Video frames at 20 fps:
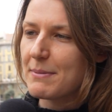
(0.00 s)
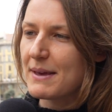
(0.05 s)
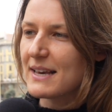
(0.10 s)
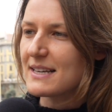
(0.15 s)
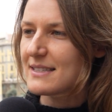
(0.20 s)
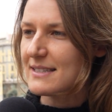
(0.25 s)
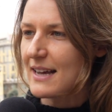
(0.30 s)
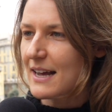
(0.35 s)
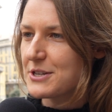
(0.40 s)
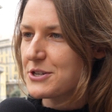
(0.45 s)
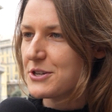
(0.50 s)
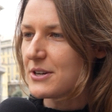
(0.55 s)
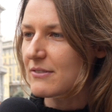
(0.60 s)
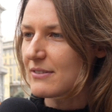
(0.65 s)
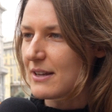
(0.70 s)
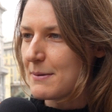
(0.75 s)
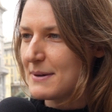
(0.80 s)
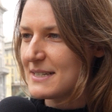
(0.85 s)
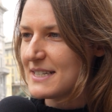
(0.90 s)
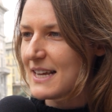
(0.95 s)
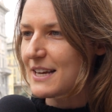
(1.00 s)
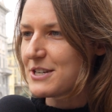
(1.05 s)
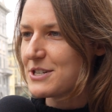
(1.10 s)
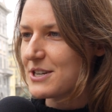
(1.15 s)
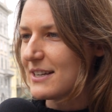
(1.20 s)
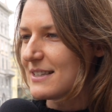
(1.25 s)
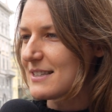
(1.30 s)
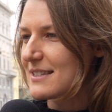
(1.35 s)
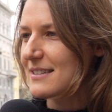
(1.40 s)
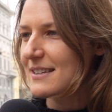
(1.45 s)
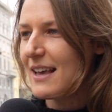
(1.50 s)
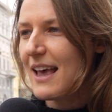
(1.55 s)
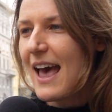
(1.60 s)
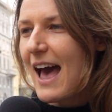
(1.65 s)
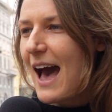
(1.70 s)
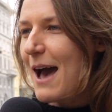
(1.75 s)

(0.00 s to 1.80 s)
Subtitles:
be a statute of limitations.